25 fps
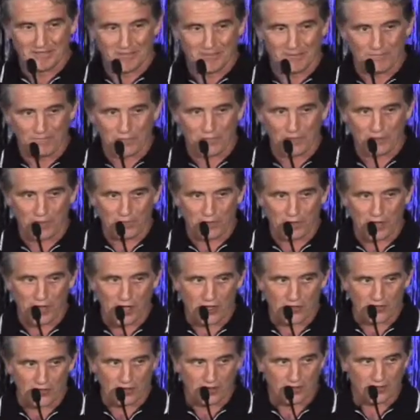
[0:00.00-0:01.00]
uh, Bill
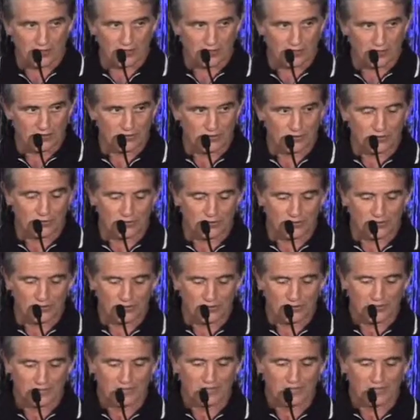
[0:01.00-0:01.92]
Bonner, who,